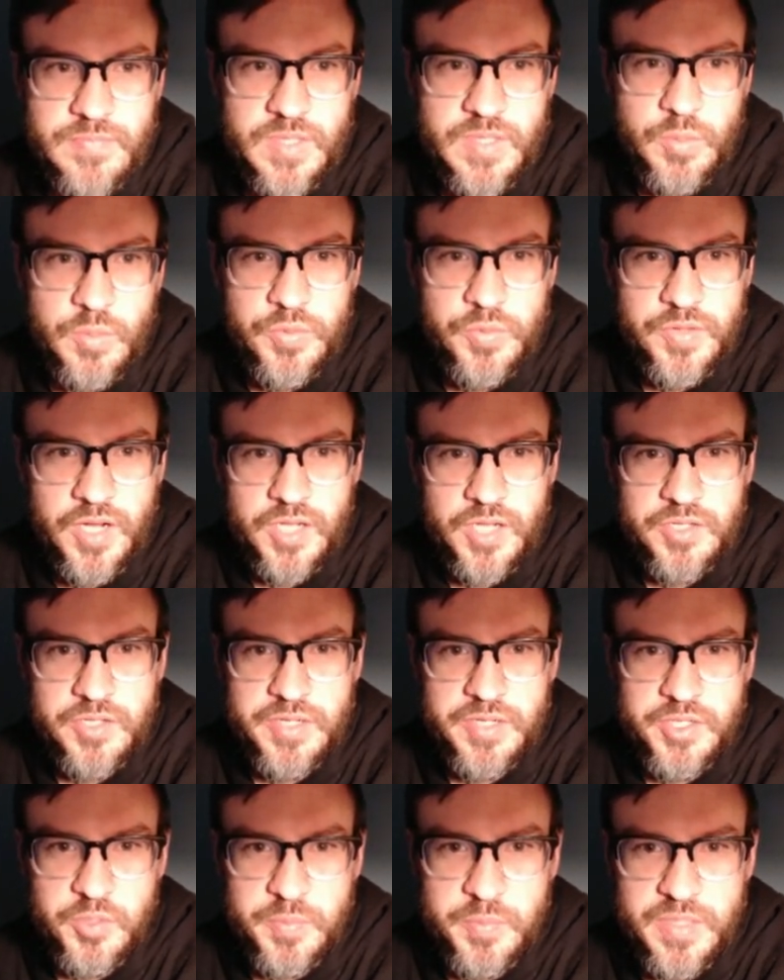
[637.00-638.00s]
With honor
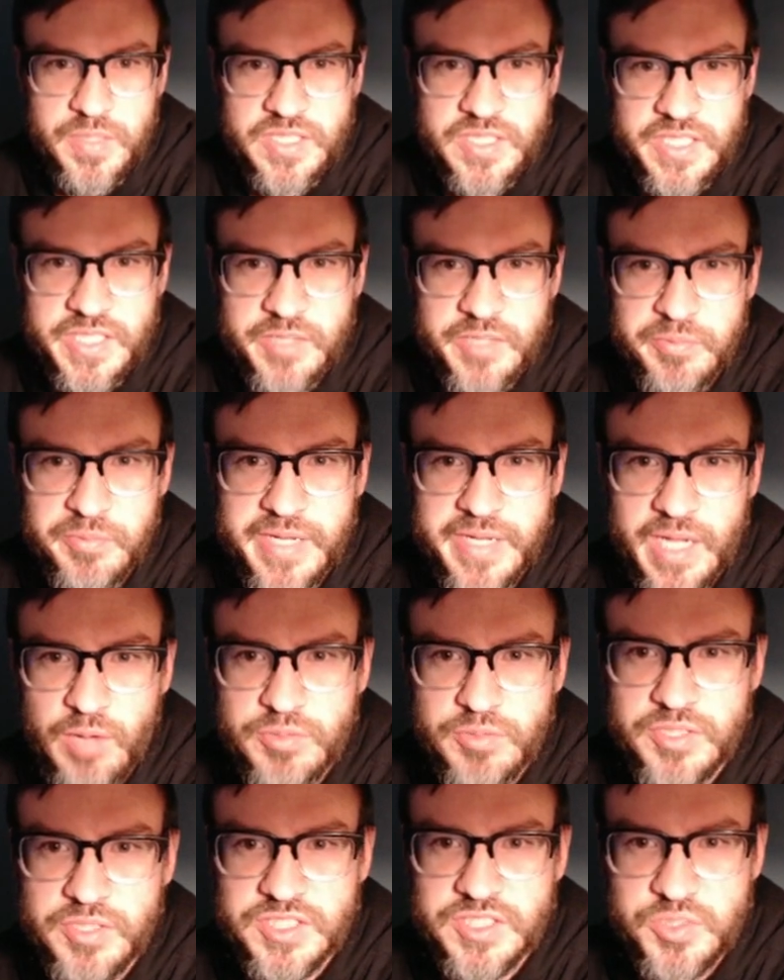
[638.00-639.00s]
and humility, he
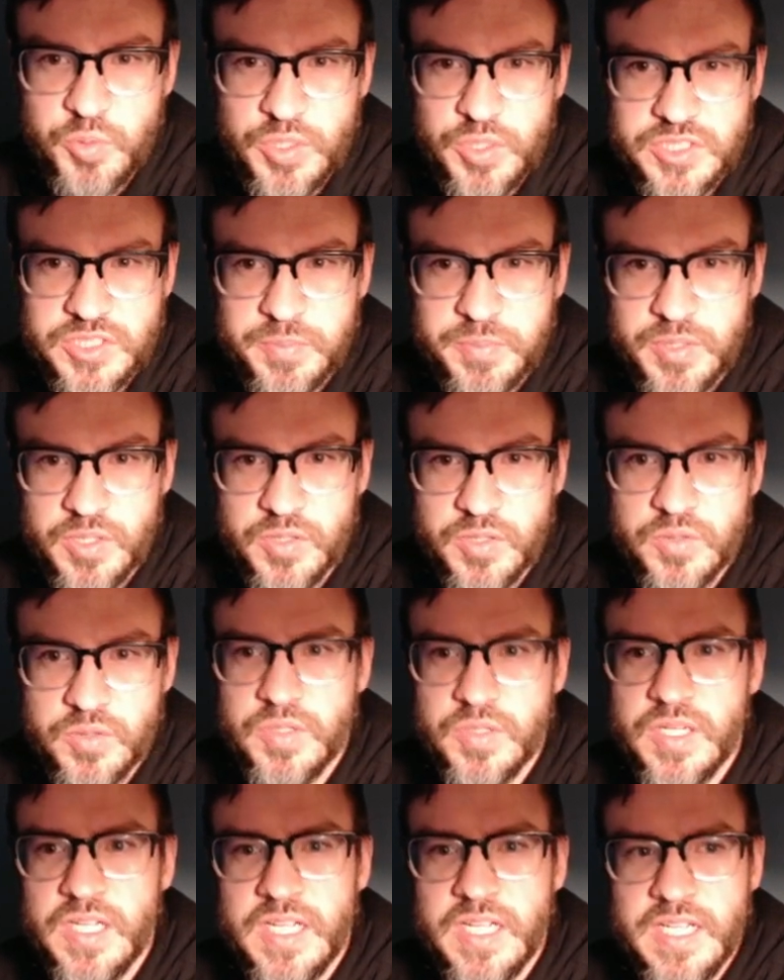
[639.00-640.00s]
recounted his quest below,
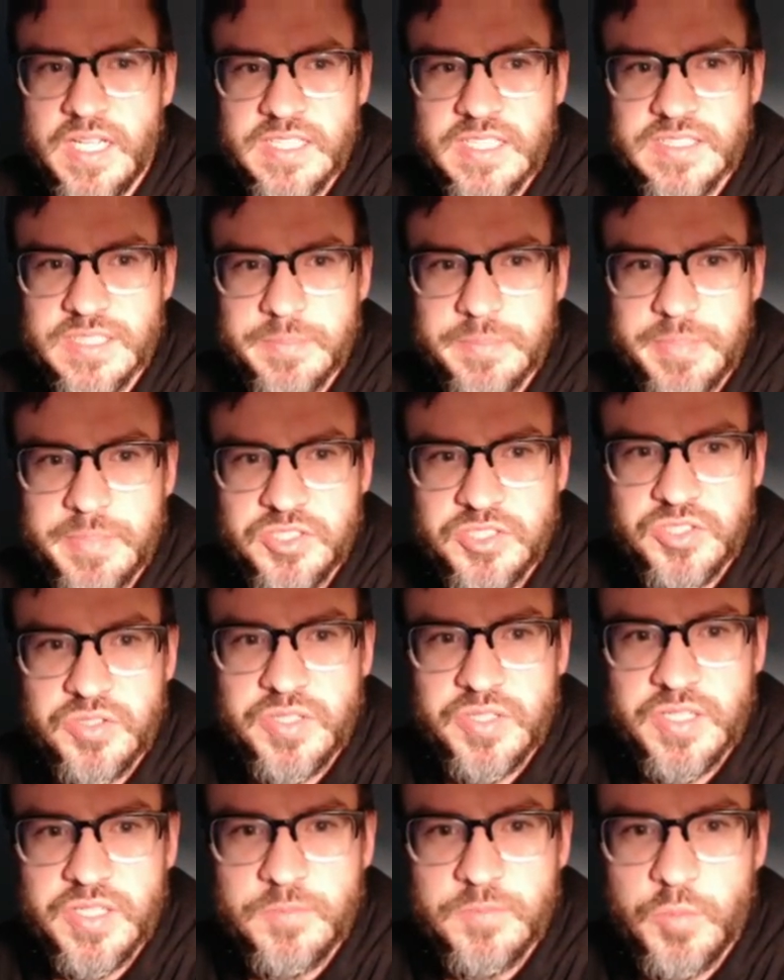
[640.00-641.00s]
his epic
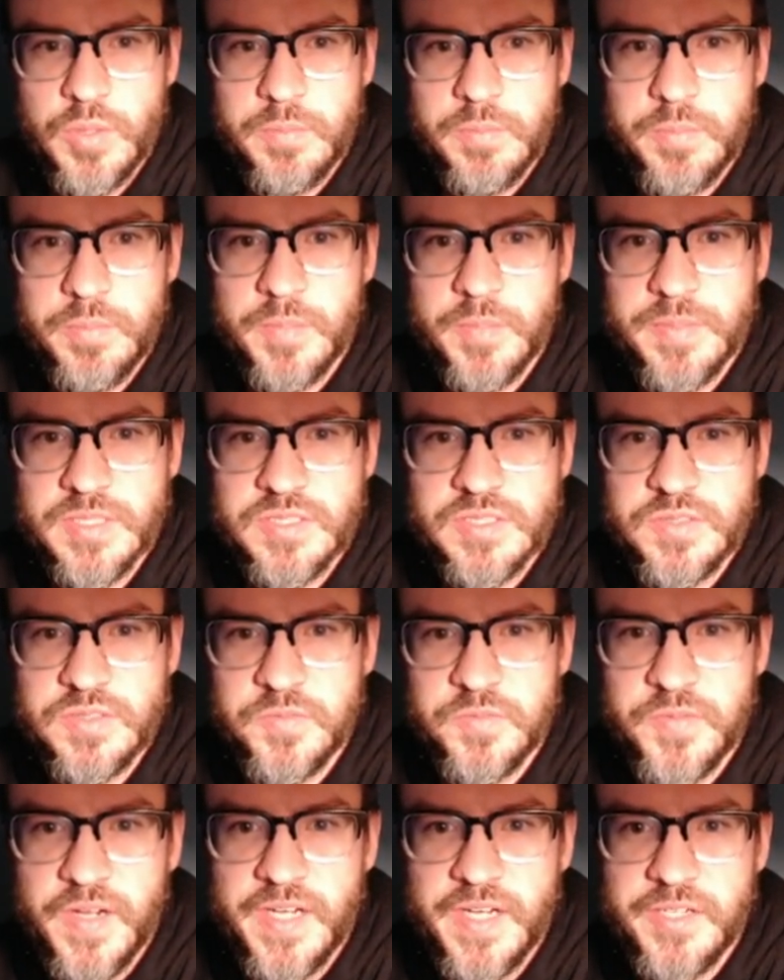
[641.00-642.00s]
journey of one purpose to
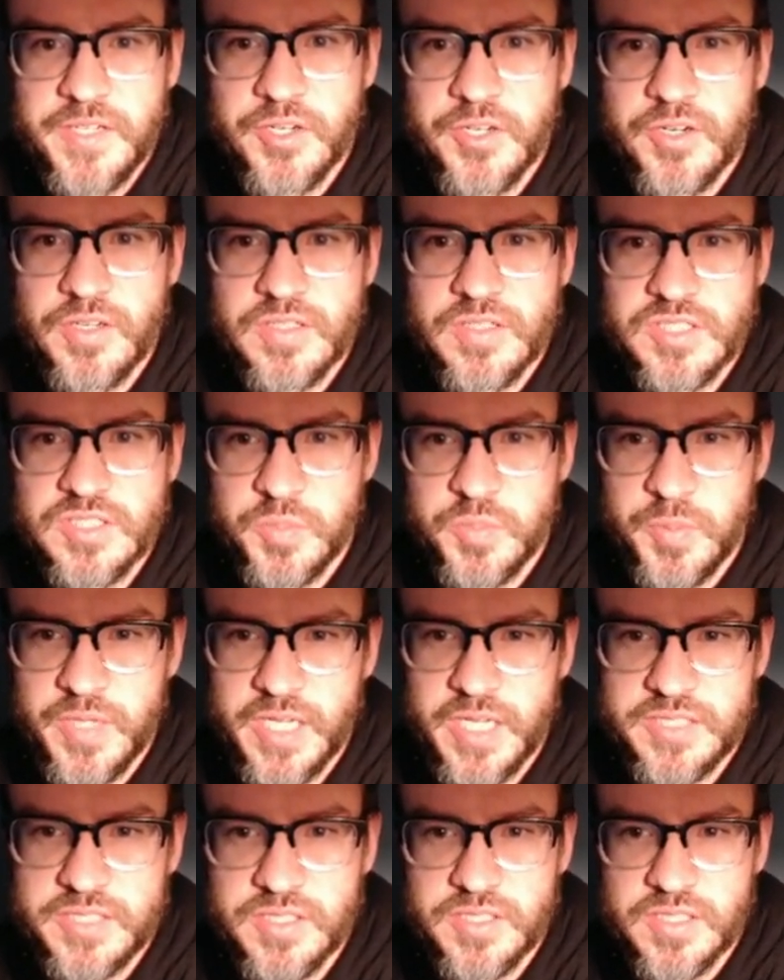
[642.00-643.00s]
find her, to
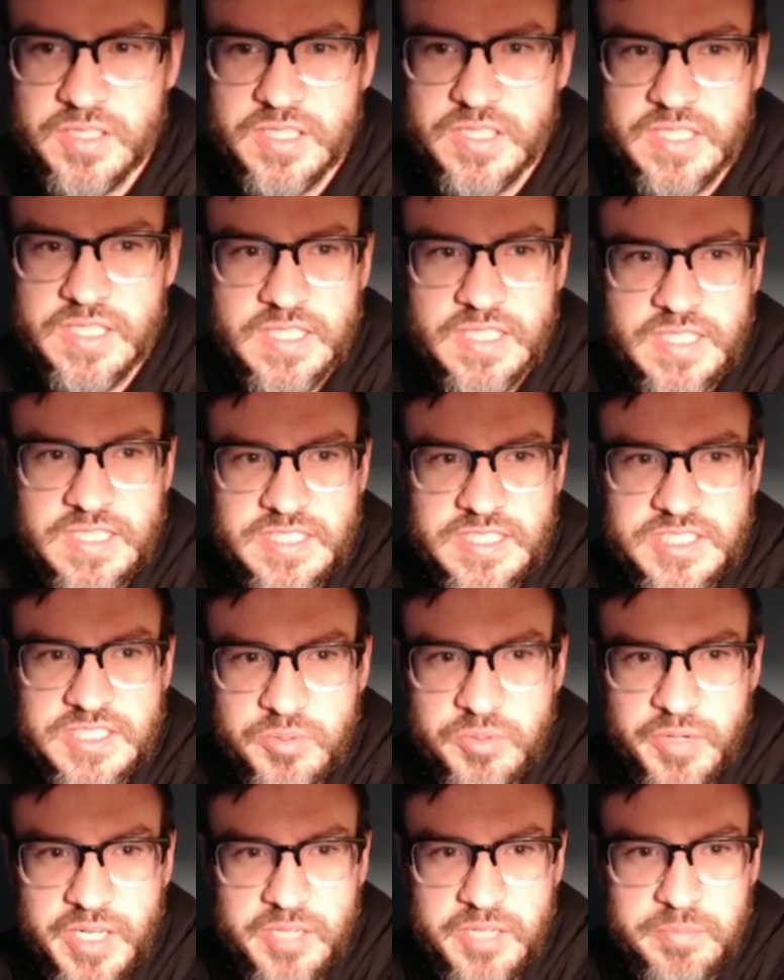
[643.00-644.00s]
protect her, his
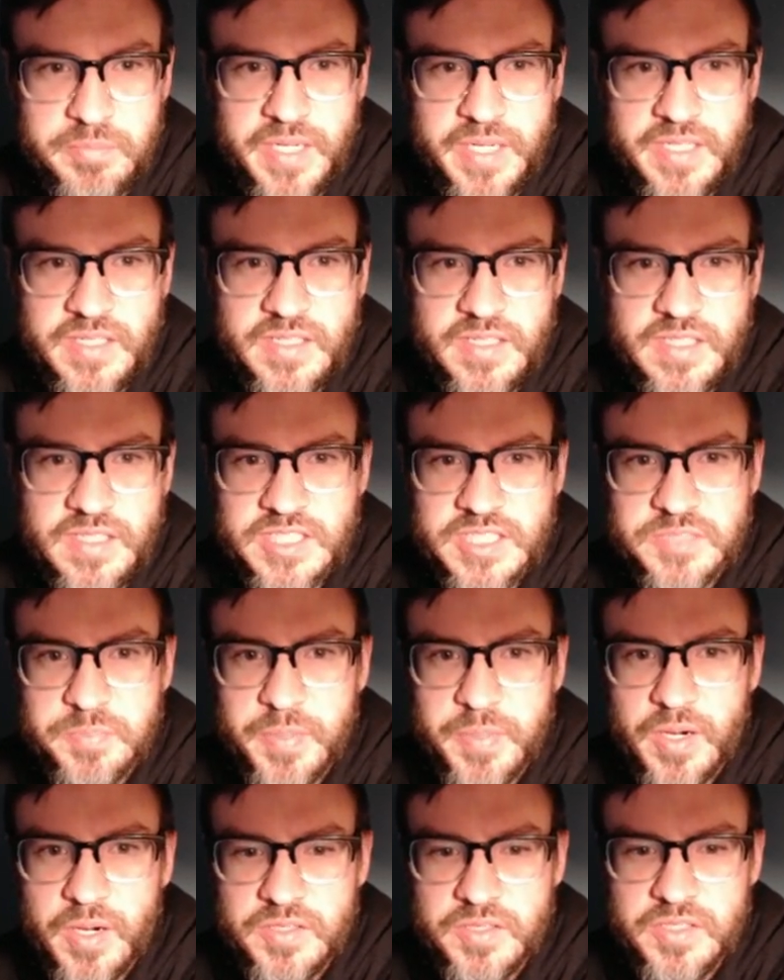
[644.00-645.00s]
gray maiden, his
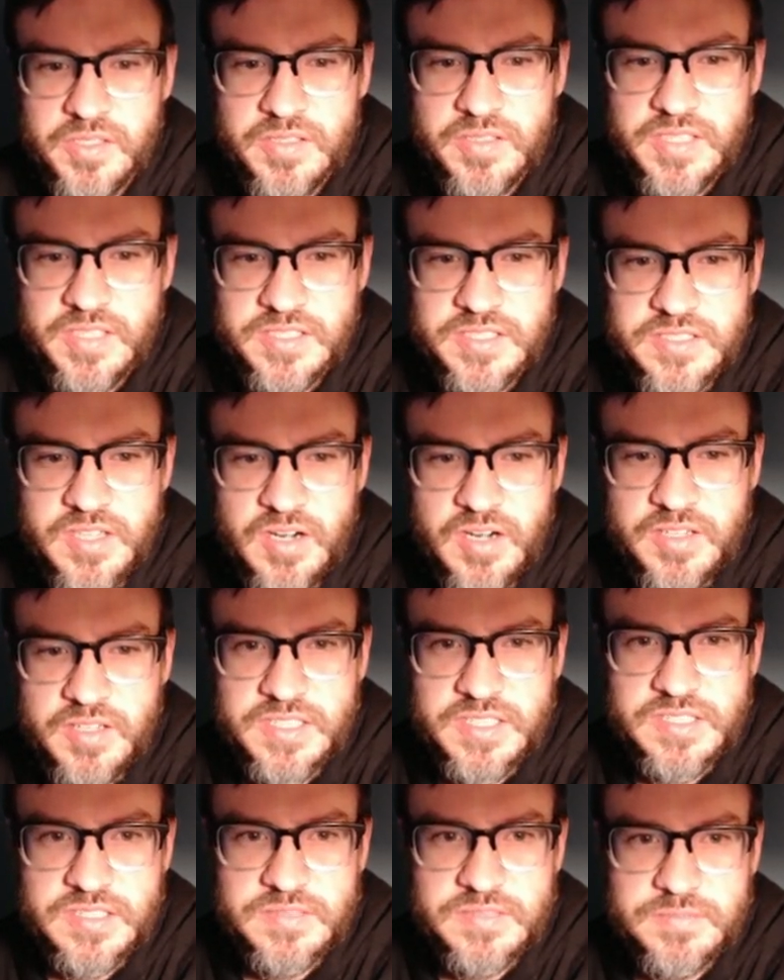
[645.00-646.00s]
partner in
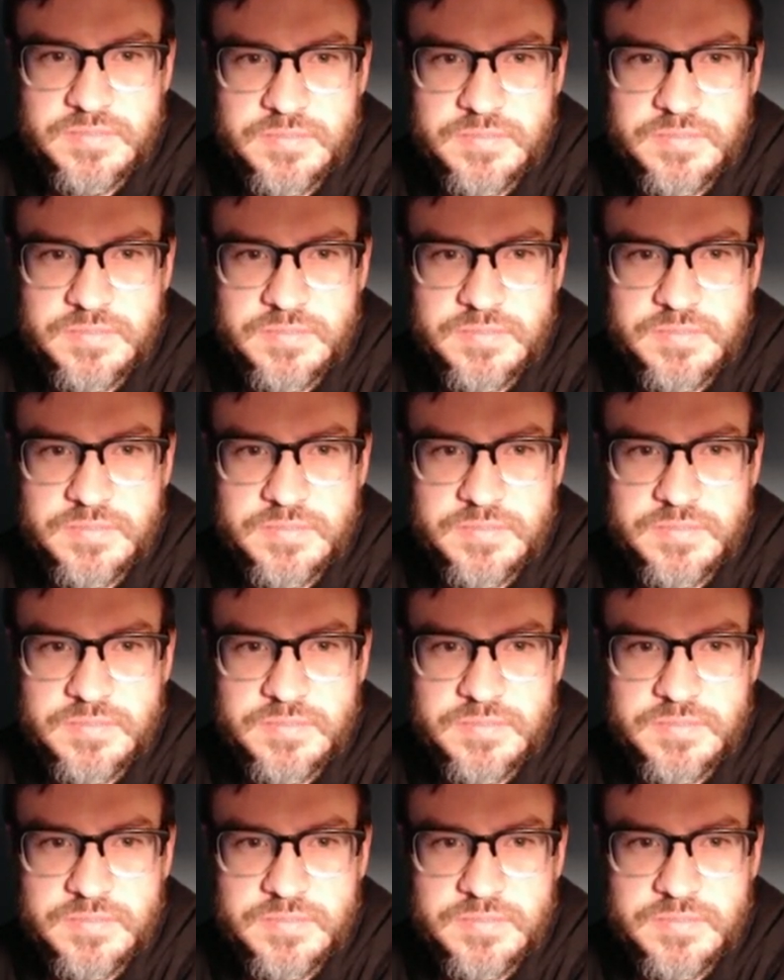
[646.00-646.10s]
darkness.